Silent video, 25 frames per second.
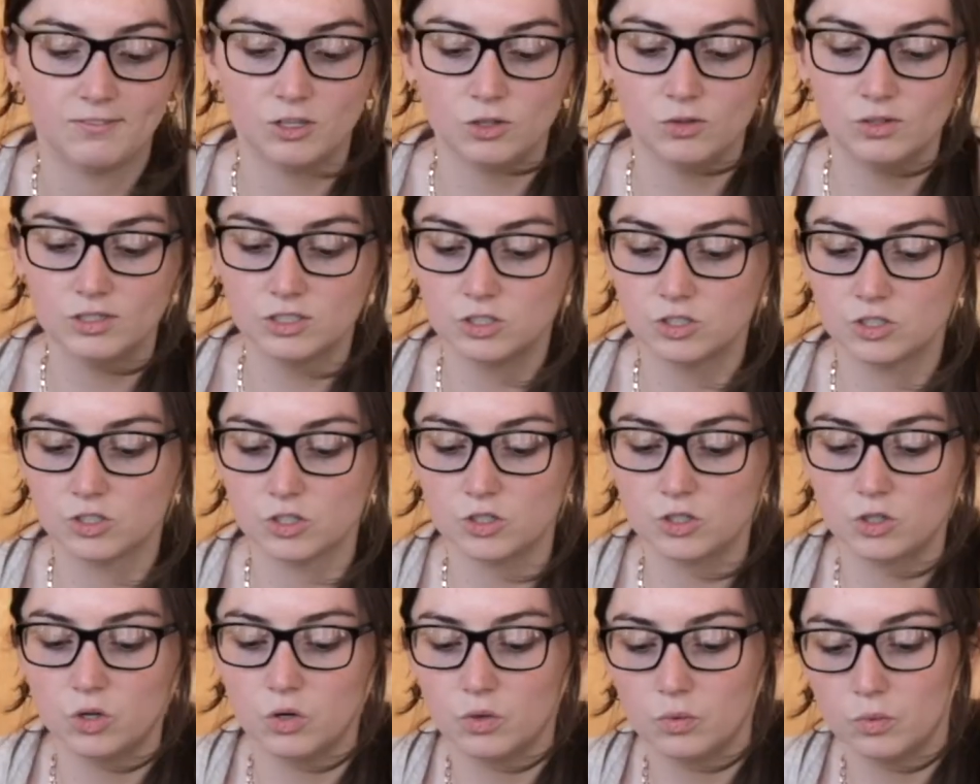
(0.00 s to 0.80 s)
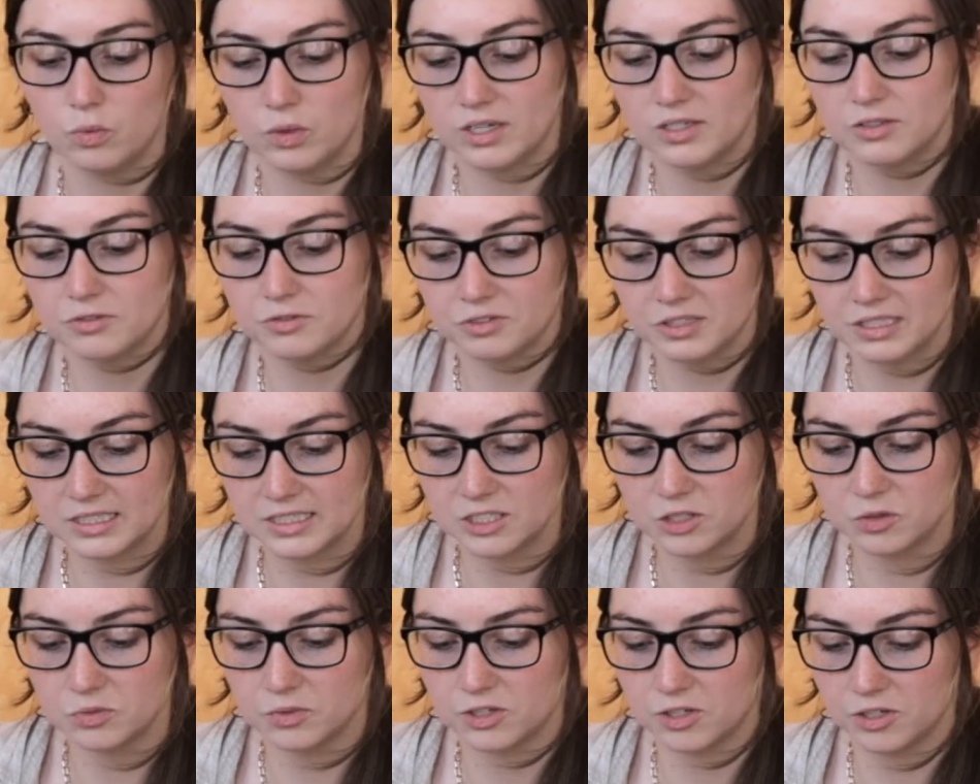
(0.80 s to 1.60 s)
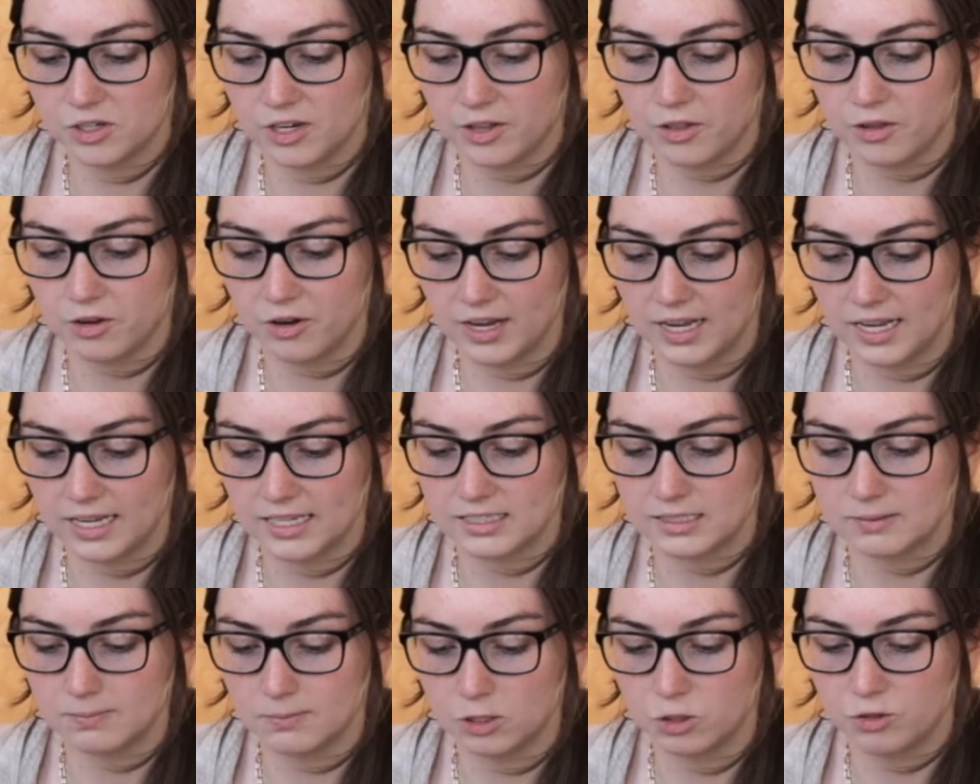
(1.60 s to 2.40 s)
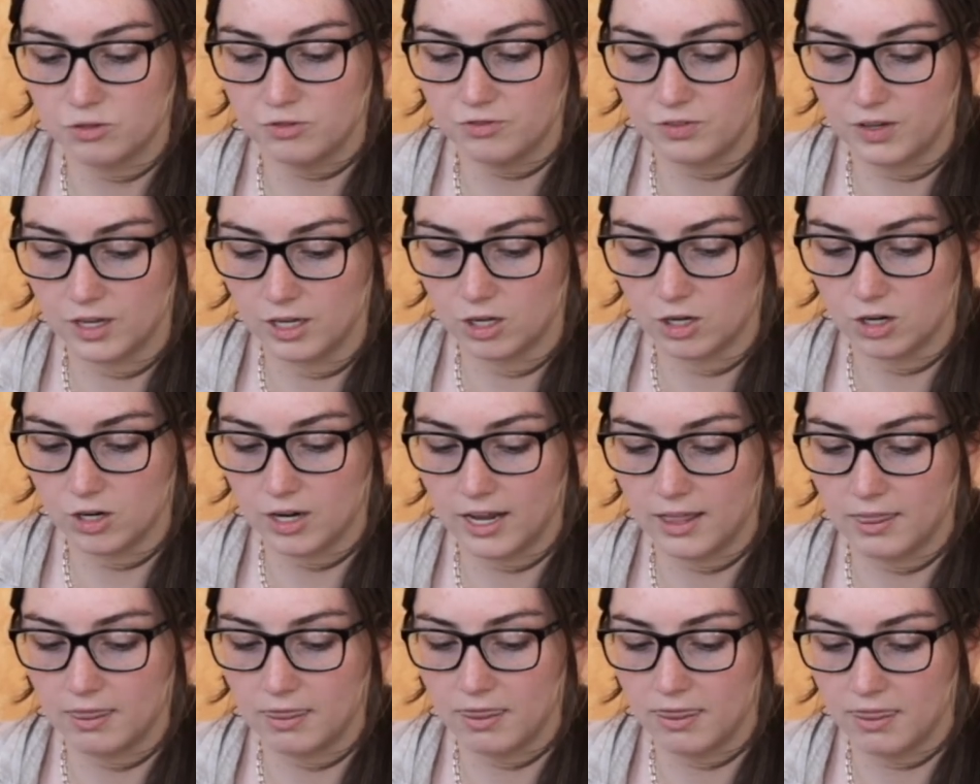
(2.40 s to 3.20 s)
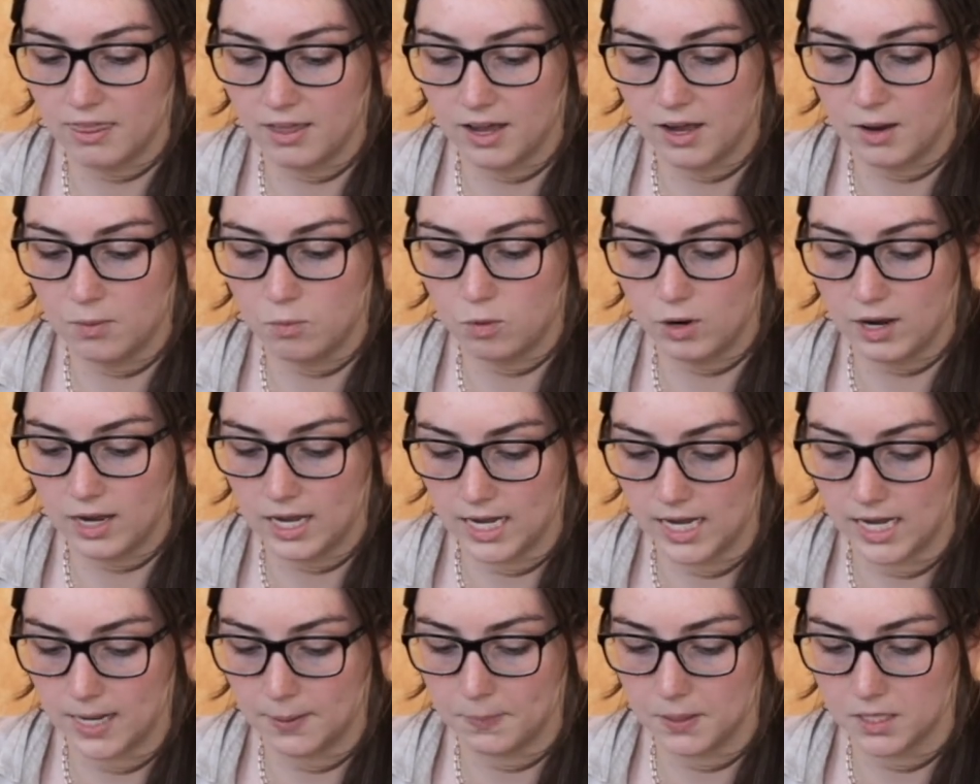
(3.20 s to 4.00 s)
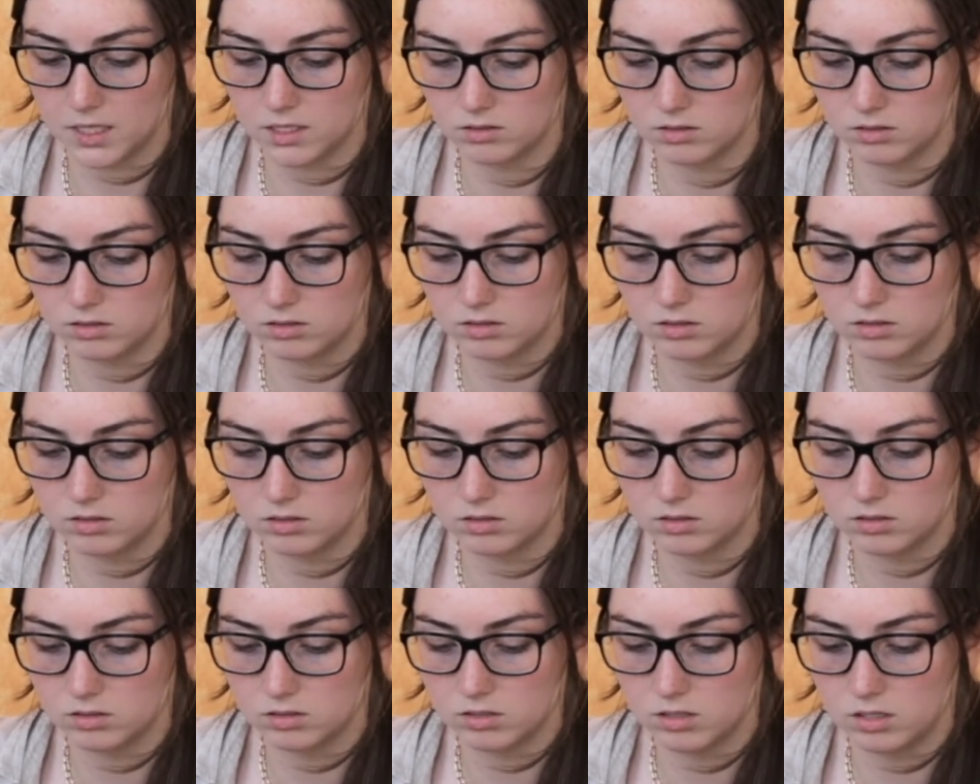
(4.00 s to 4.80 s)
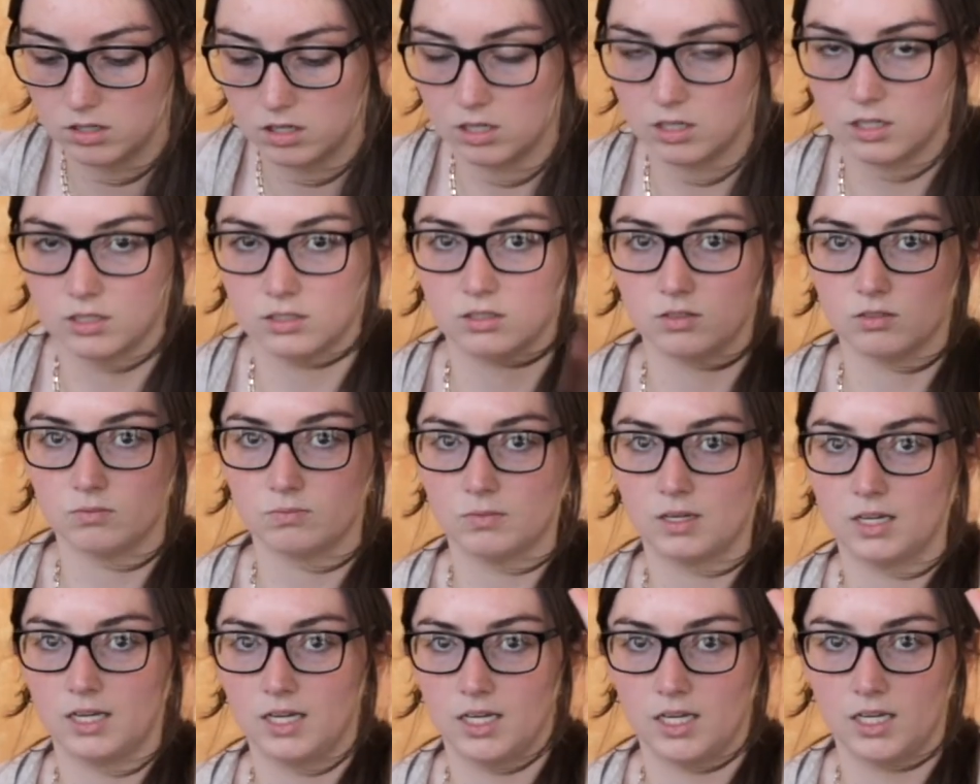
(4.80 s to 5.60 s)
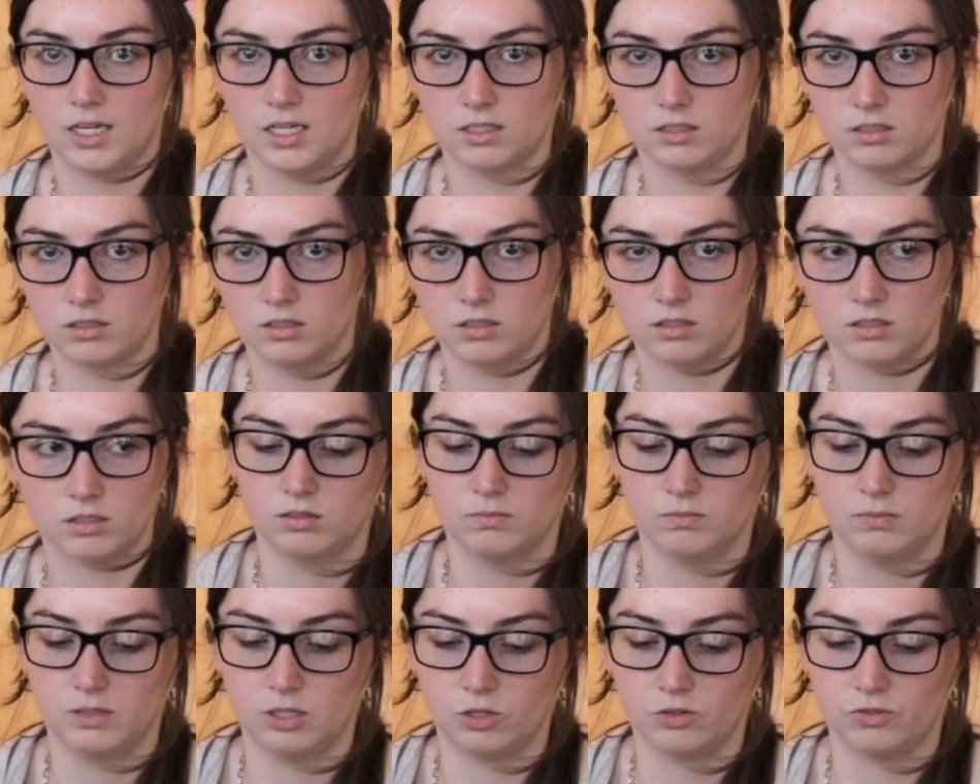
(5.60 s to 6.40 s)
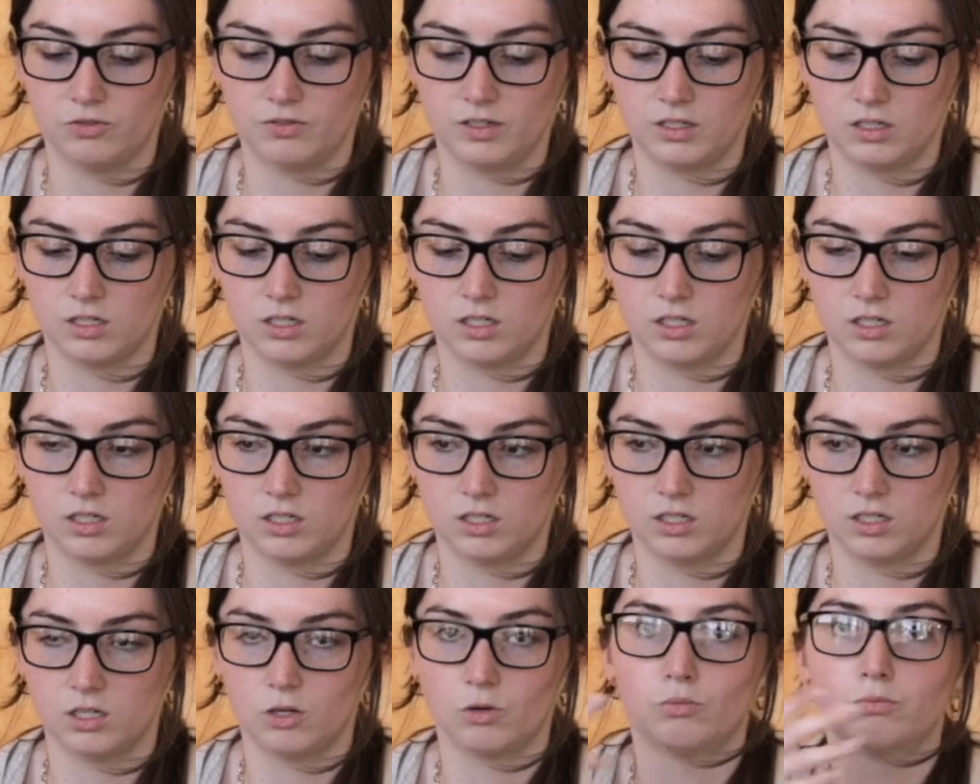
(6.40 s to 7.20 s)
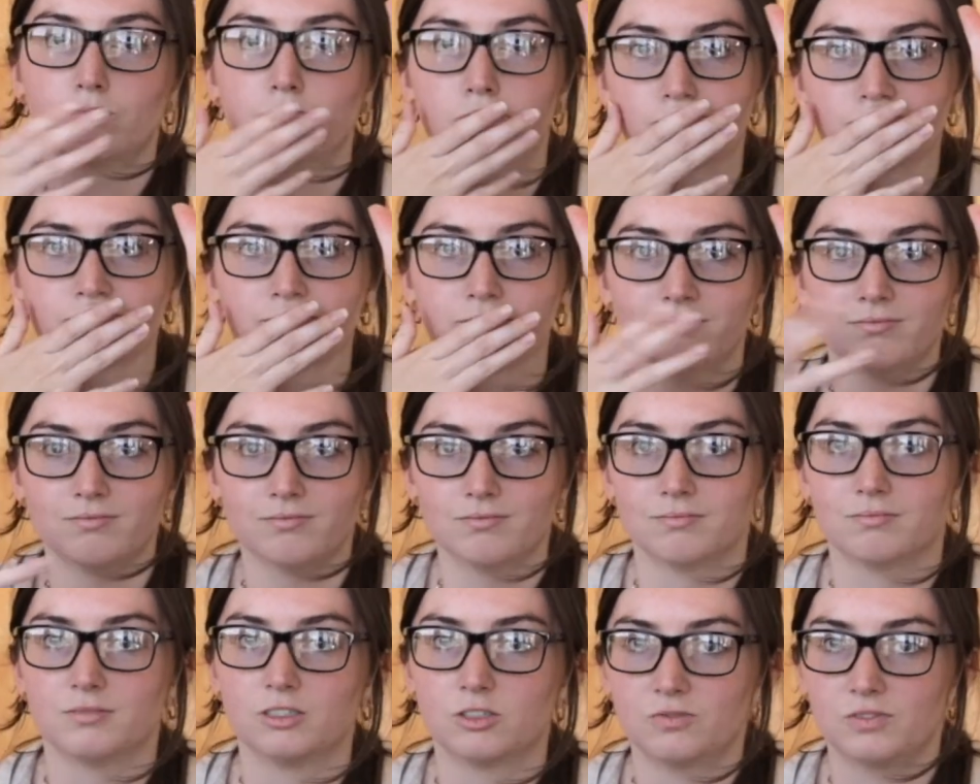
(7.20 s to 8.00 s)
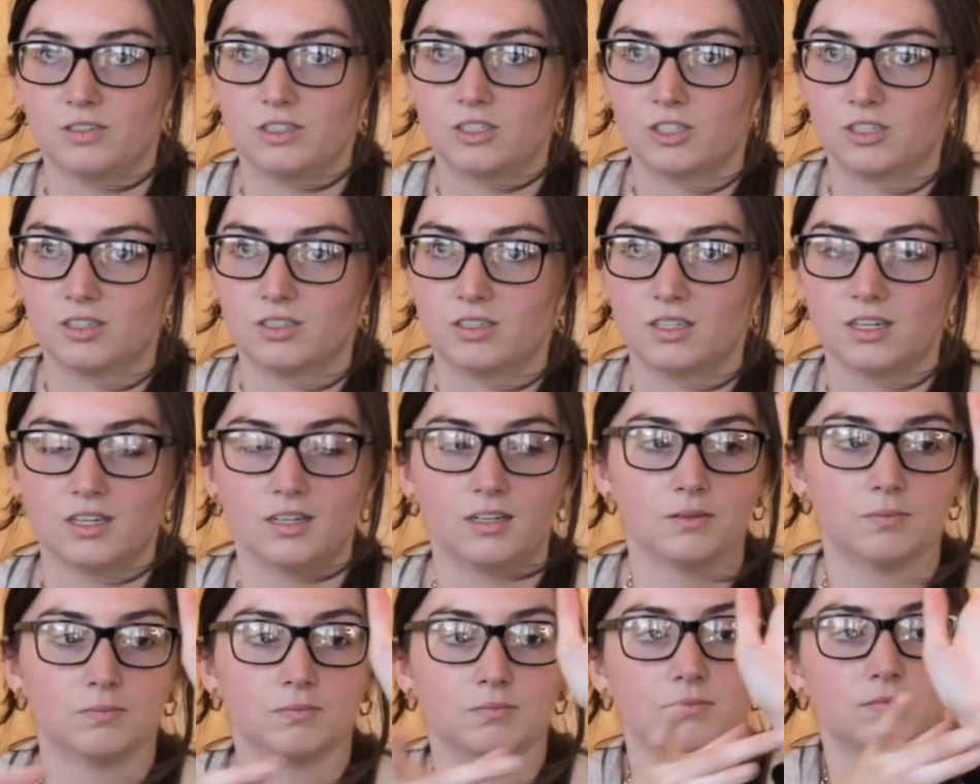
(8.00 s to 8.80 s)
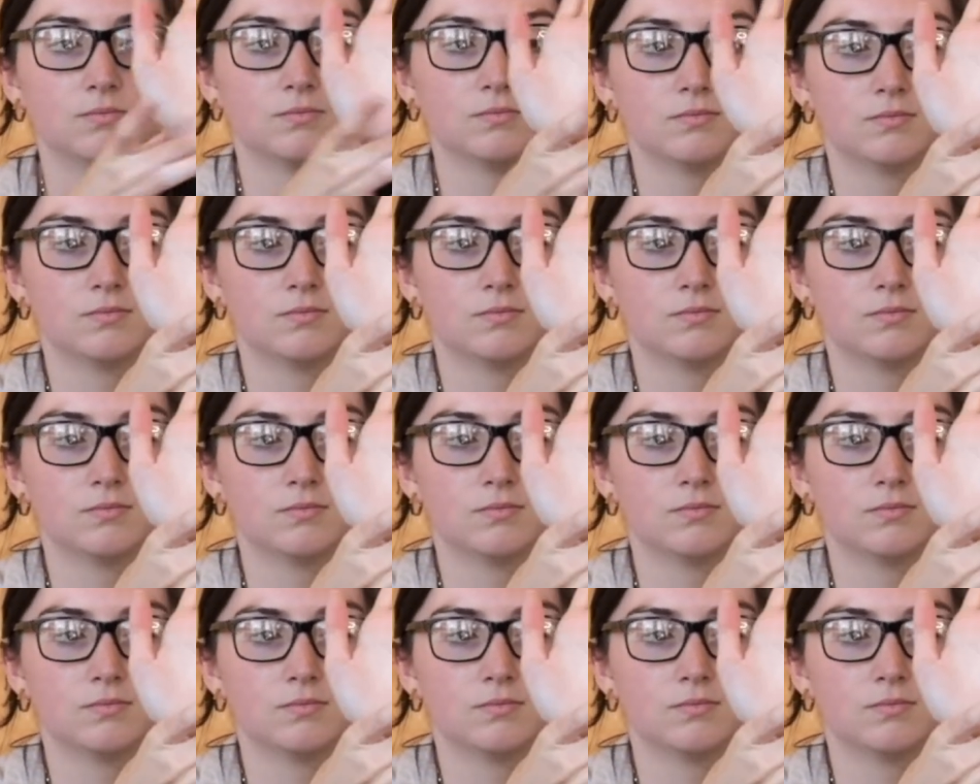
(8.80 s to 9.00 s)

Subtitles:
you encircle one wrist with your other hand's middle finger and thumb, what happens? Okay, so hand, middle finger and thumb.